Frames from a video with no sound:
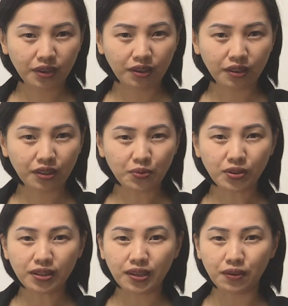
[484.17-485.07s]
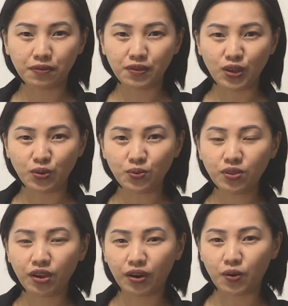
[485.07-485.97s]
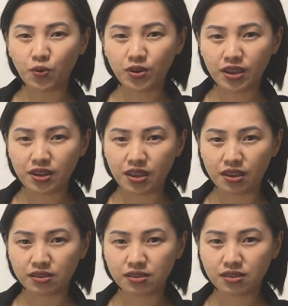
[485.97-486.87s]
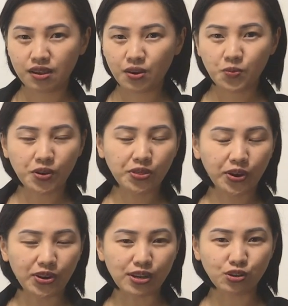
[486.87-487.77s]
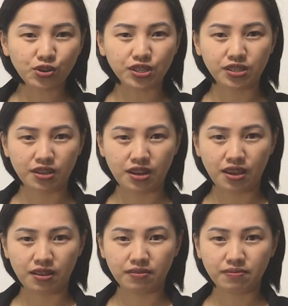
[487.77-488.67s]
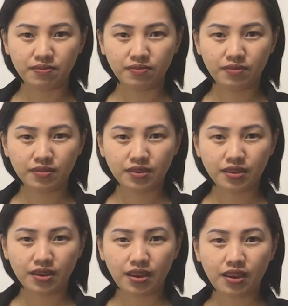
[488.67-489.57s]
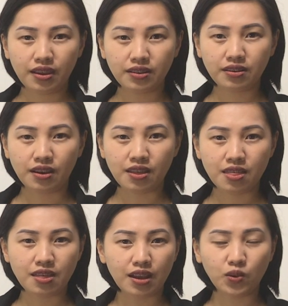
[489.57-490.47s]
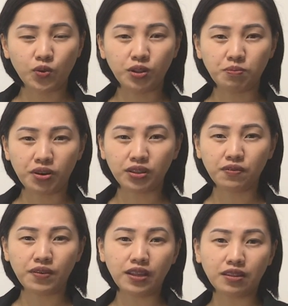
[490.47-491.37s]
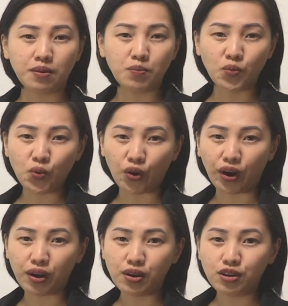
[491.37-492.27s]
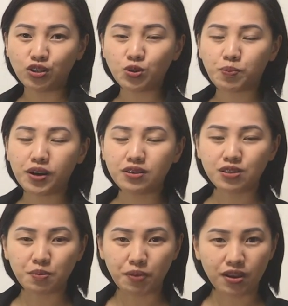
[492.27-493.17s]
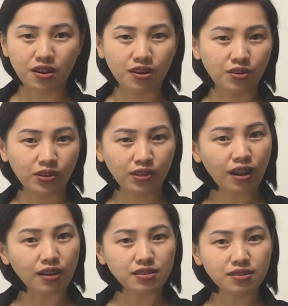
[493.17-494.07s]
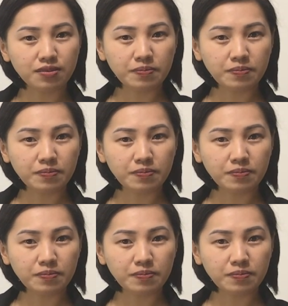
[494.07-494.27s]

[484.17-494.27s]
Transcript: they will give you their own ideas, what they're interested in, and that will motivate them more to participate in your class